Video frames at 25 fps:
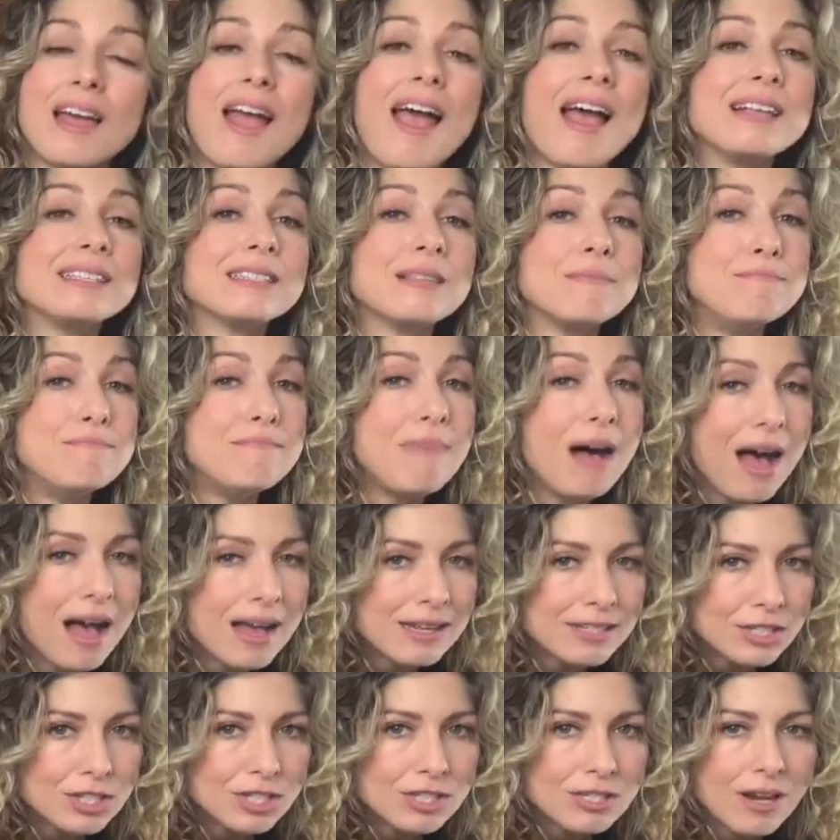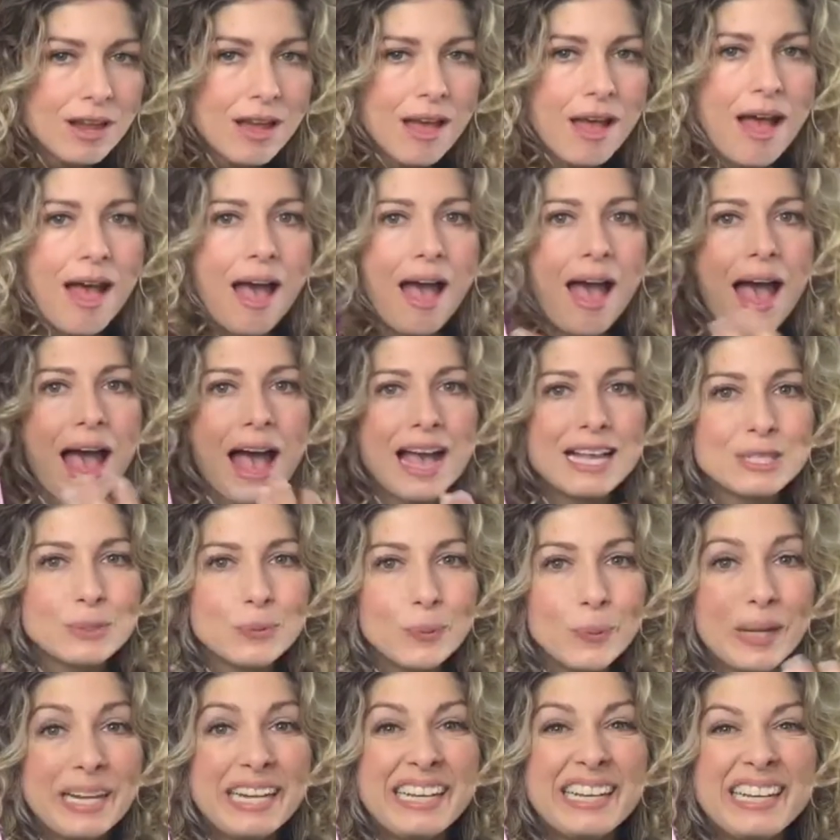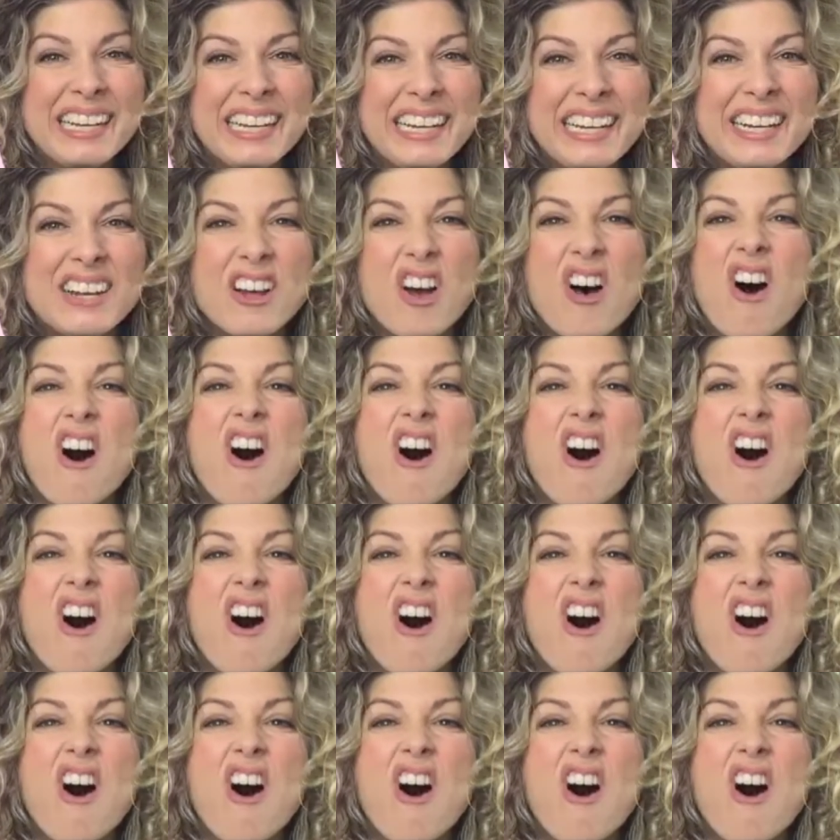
as much as we need